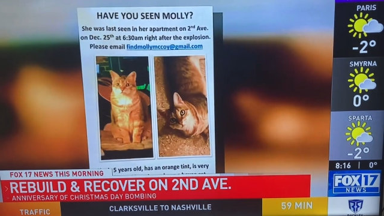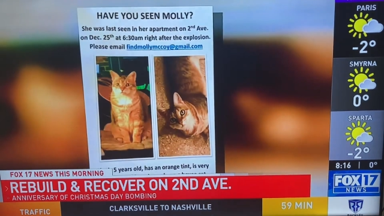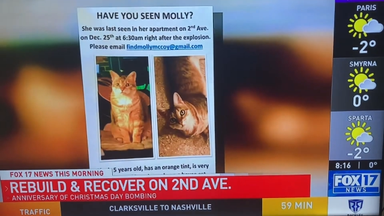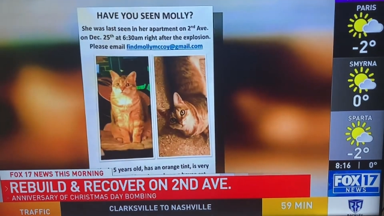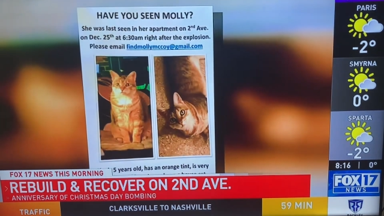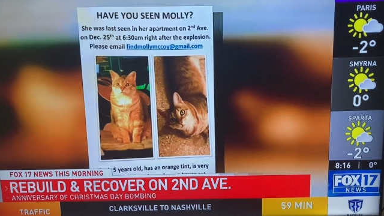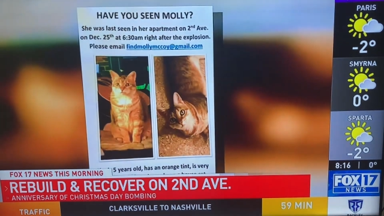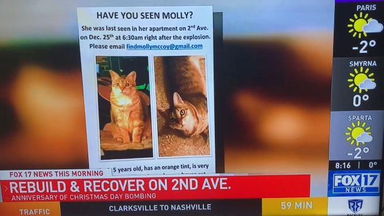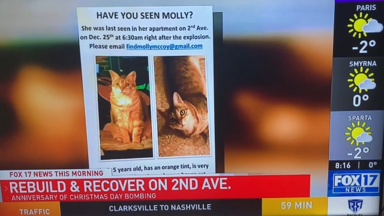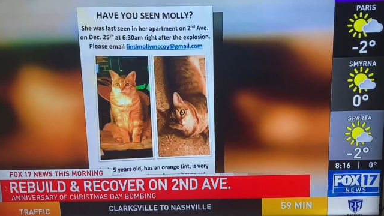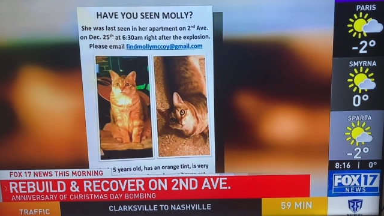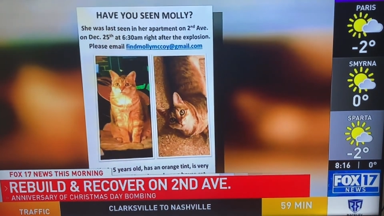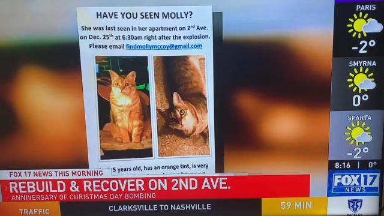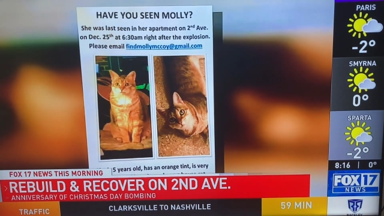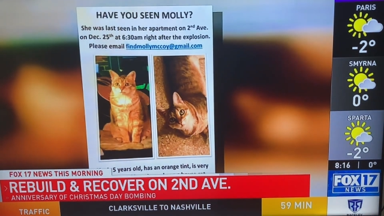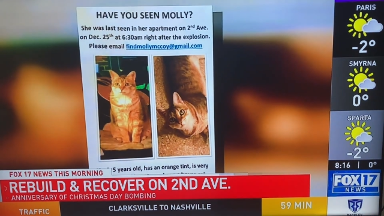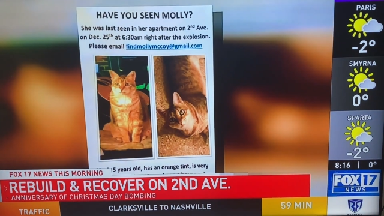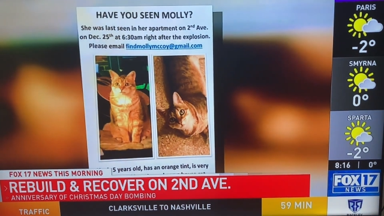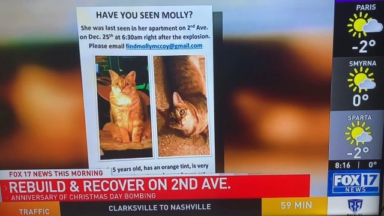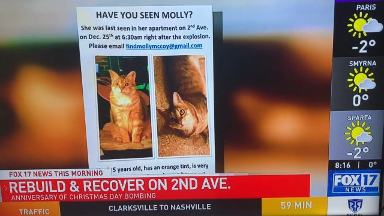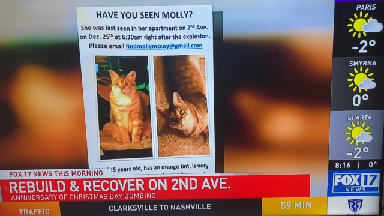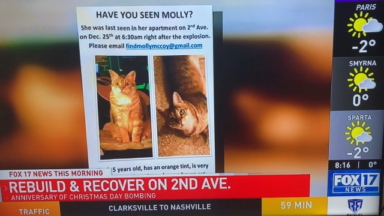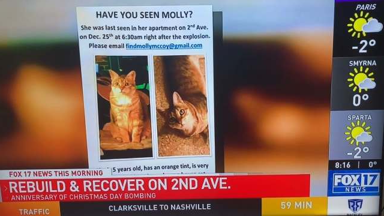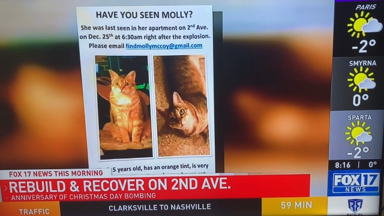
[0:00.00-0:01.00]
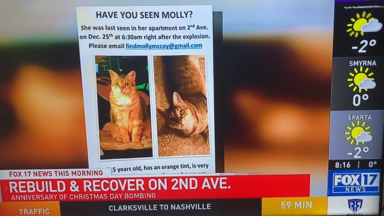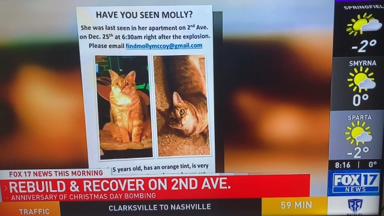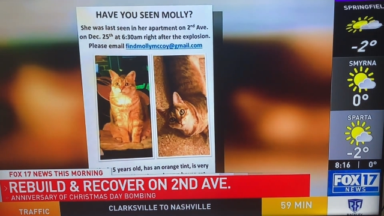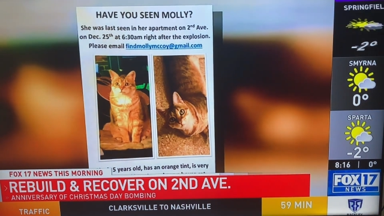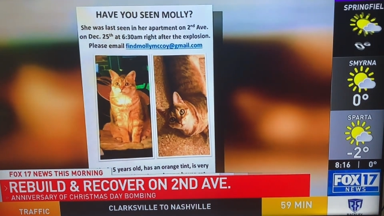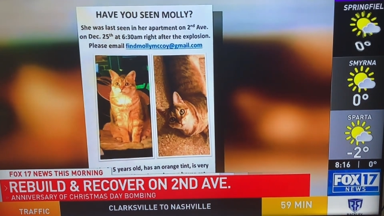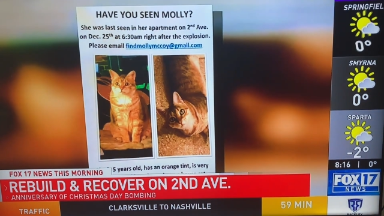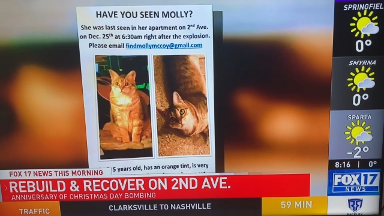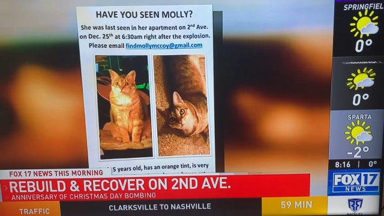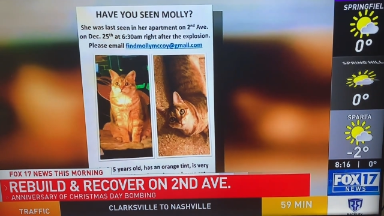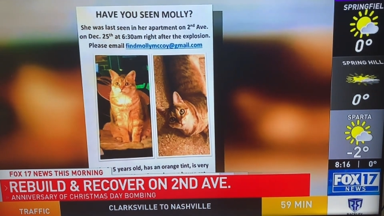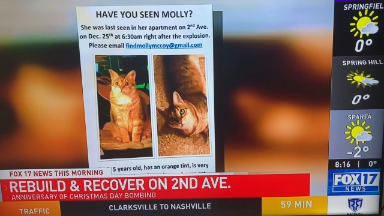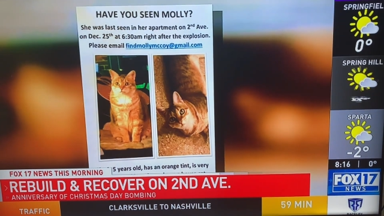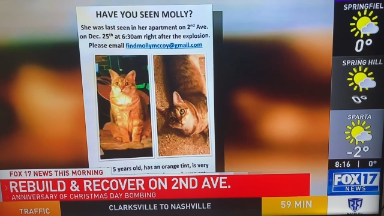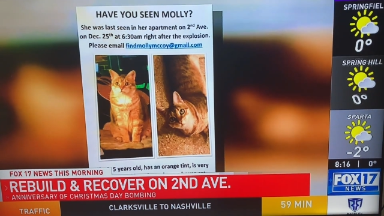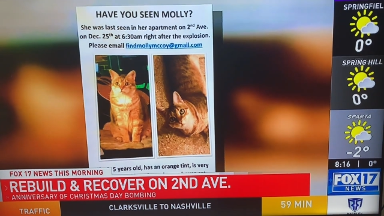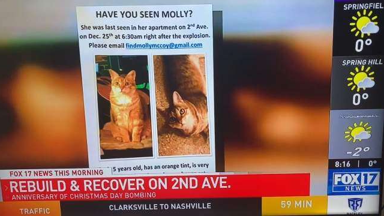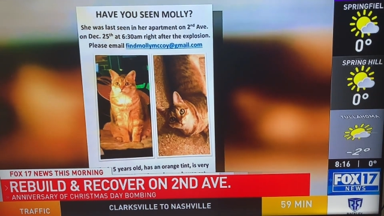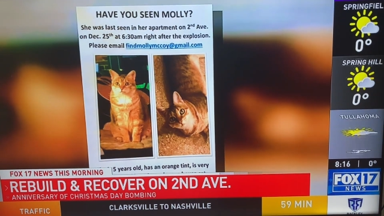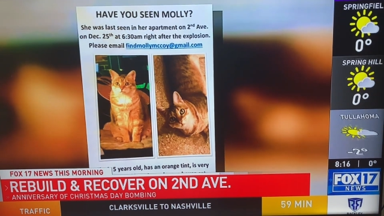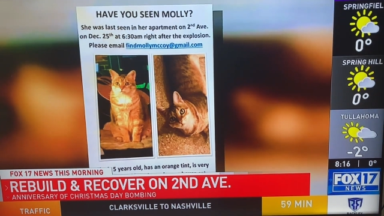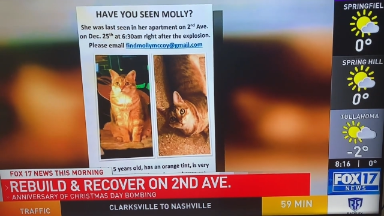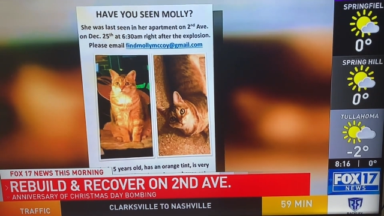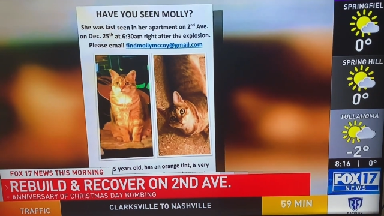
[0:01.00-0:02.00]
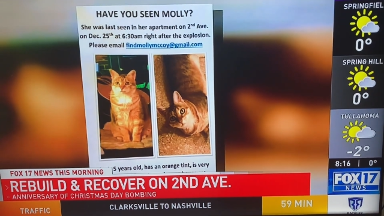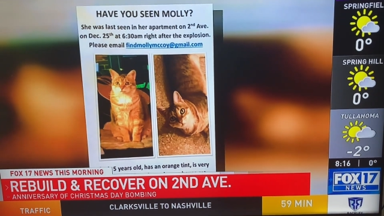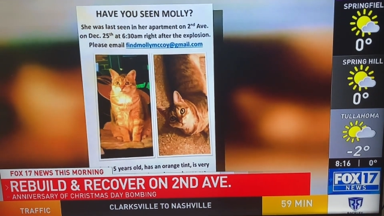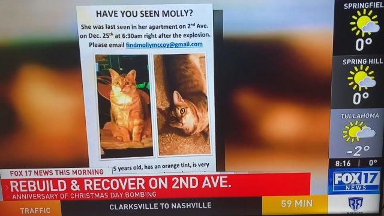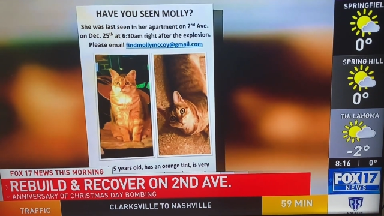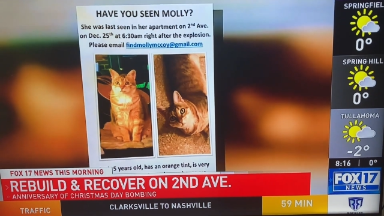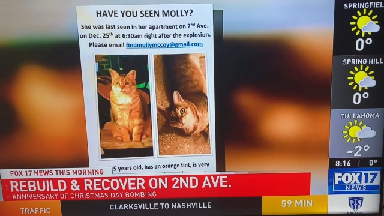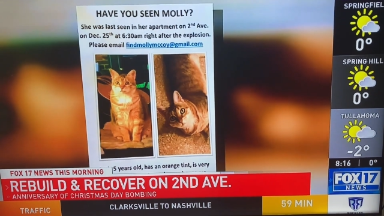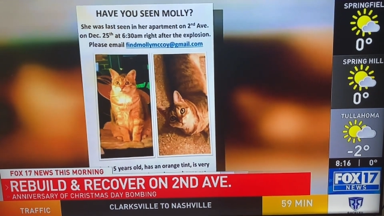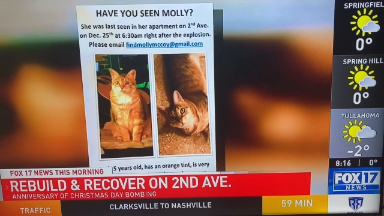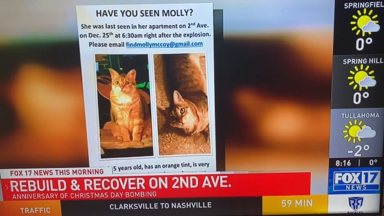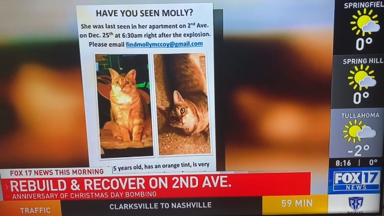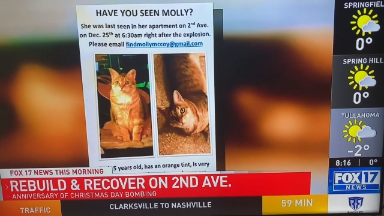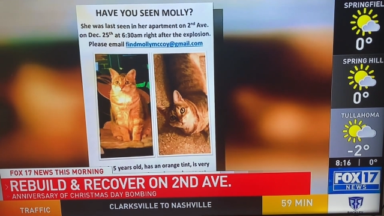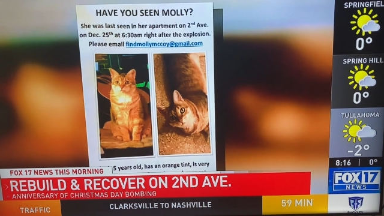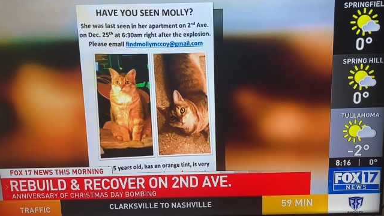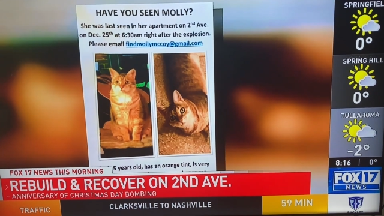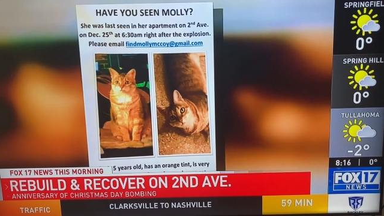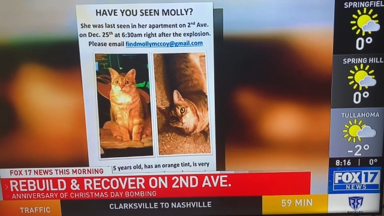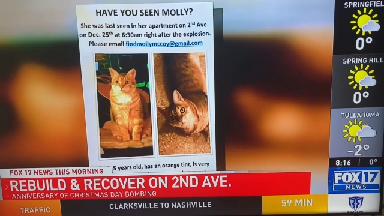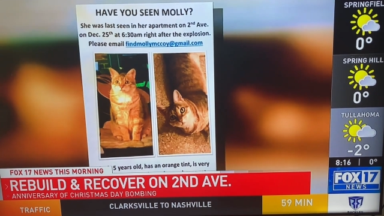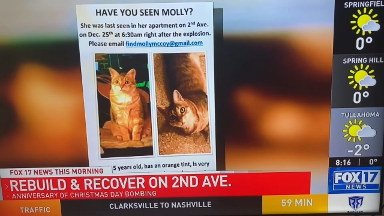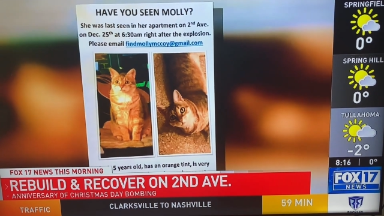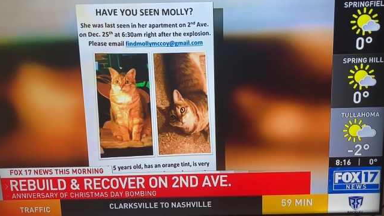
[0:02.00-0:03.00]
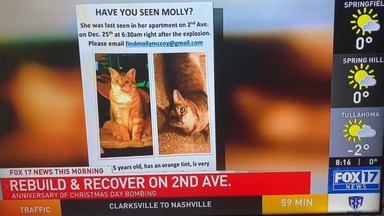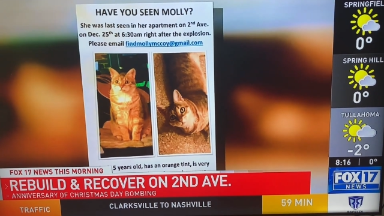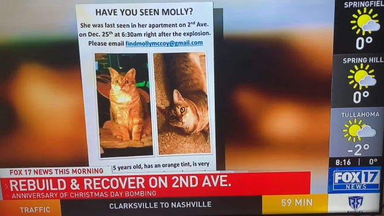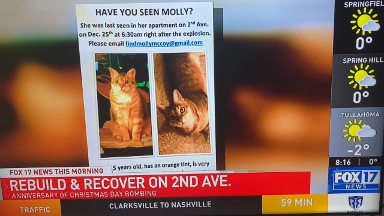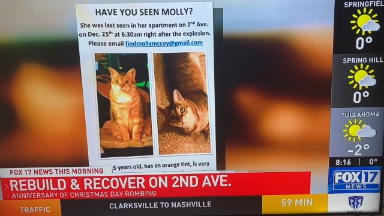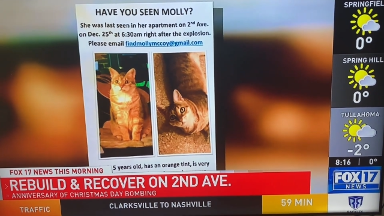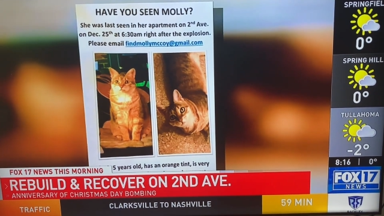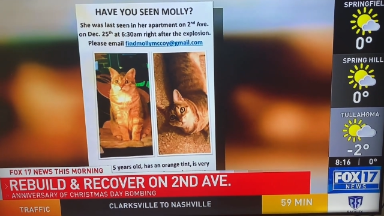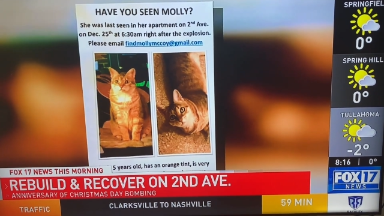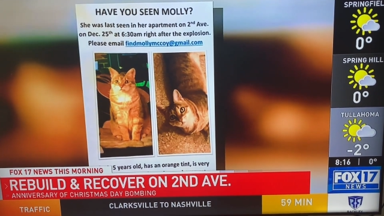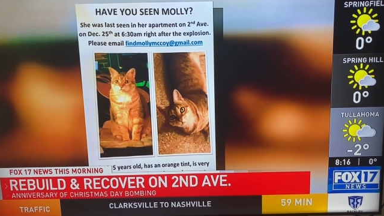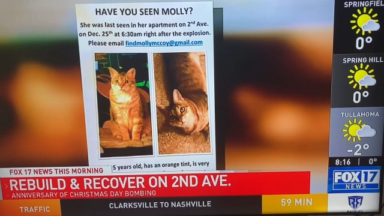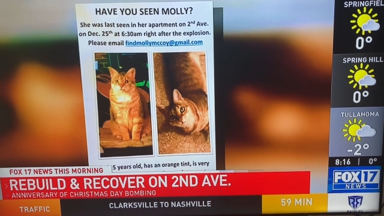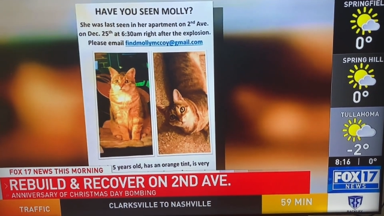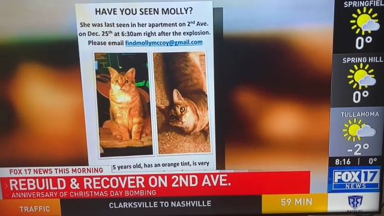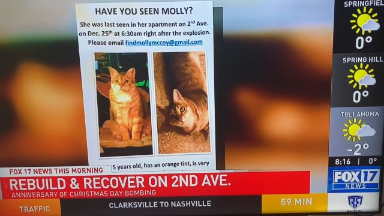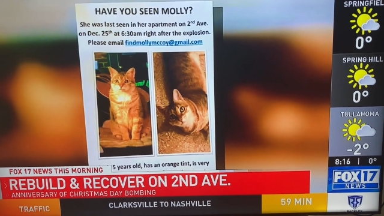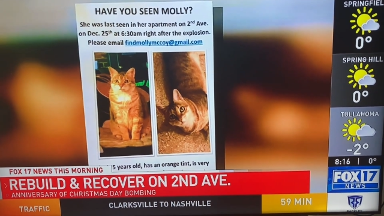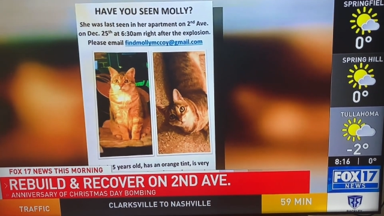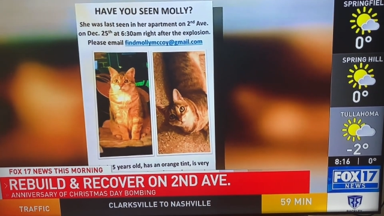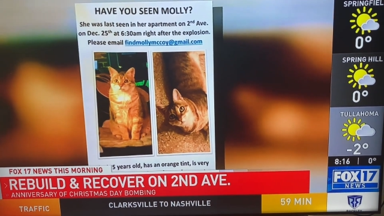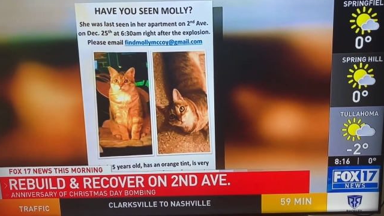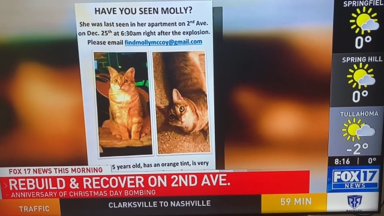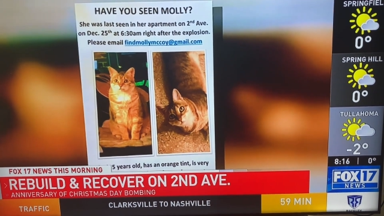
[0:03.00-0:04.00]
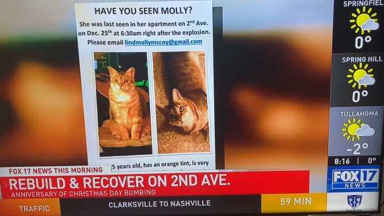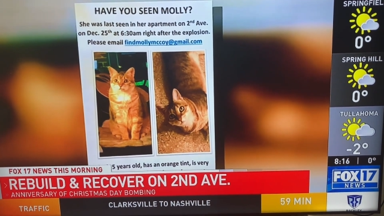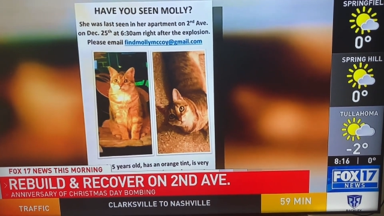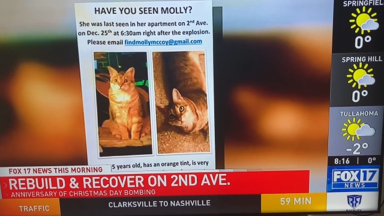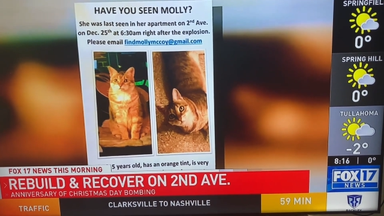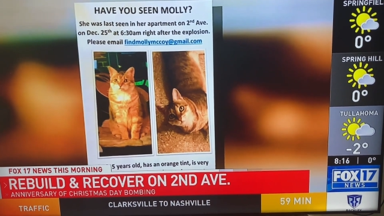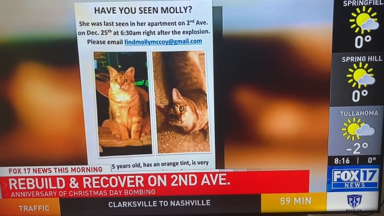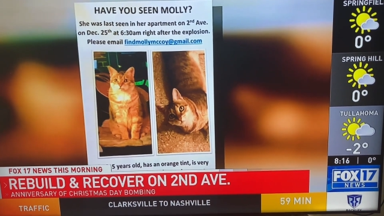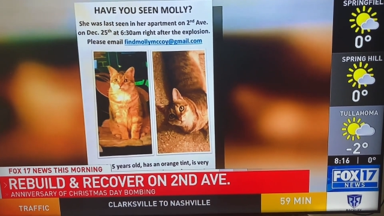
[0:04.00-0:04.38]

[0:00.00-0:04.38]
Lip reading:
[unreadable: no face in view]